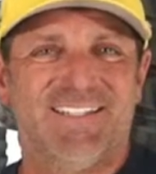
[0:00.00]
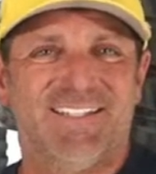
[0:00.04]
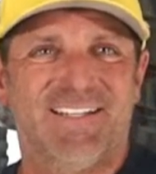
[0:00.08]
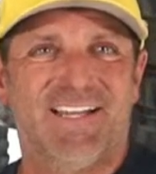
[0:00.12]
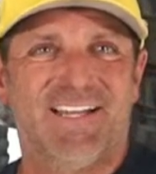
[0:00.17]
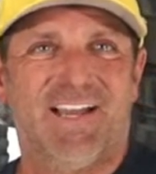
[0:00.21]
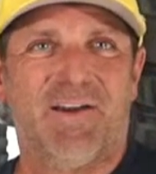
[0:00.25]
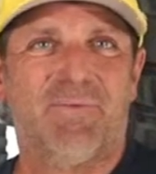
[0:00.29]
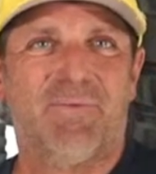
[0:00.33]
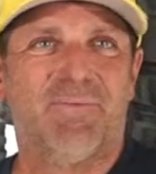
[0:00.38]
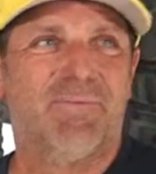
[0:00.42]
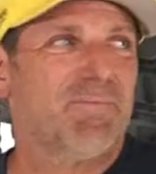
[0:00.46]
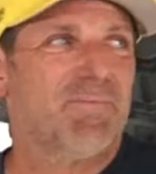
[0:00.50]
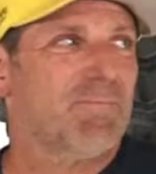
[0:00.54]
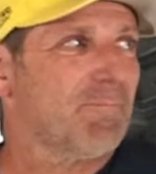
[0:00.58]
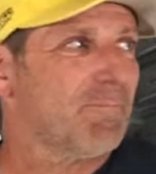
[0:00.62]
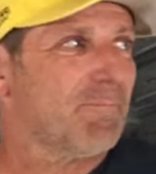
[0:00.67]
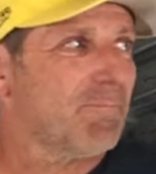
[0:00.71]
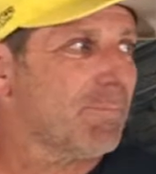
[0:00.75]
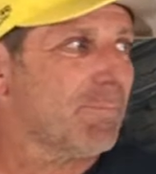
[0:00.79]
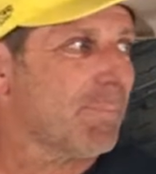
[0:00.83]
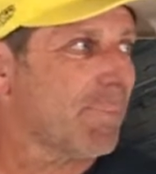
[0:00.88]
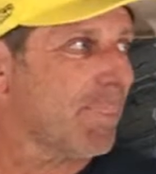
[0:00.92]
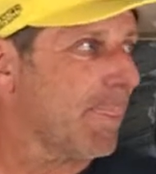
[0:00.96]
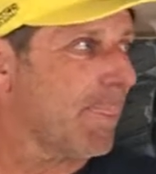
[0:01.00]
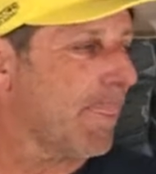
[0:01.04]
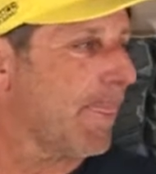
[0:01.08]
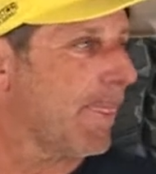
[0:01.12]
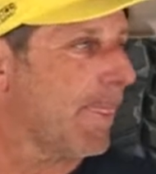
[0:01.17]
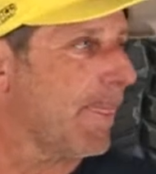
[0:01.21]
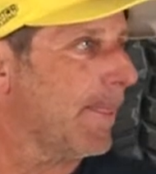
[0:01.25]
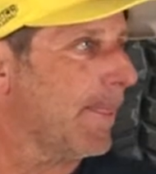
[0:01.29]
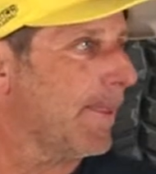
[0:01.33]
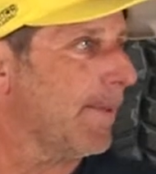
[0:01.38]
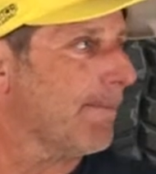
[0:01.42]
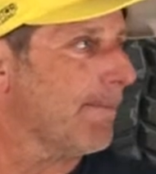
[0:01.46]
Limit straps,
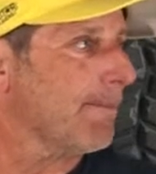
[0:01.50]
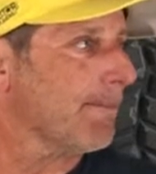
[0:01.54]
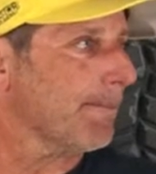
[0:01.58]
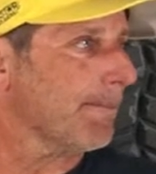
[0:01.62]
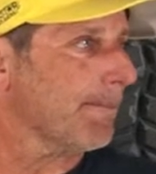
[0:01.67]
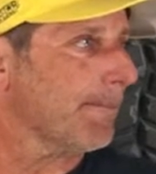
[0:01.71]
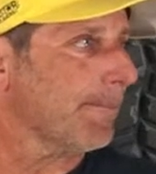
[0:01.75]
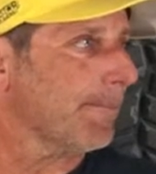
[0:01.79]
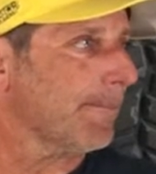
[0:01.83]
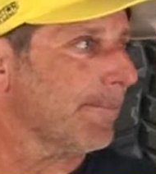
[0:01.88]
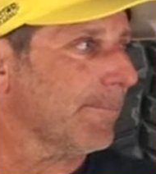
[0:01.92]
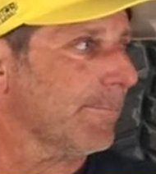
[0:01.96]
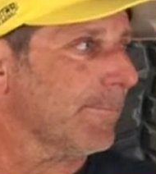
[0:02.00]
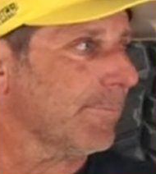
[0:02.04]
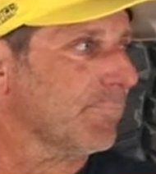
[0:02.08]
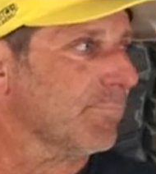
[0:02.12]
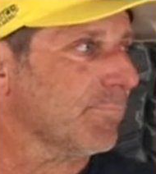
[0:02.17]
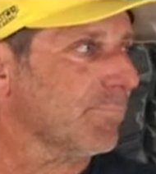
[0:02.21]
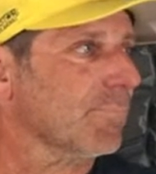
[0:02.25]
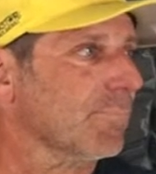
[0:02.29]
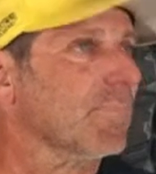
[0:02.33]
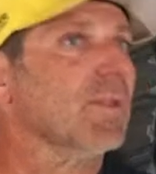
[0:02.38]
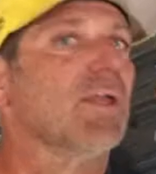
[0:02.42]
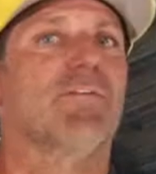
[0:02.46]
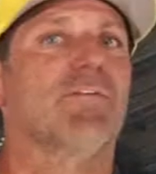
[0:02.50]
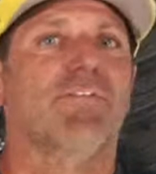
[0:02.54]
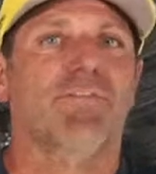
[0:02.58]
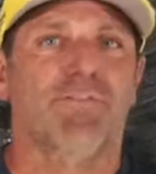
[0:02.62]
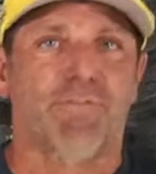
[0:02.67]
front and rear, question mark?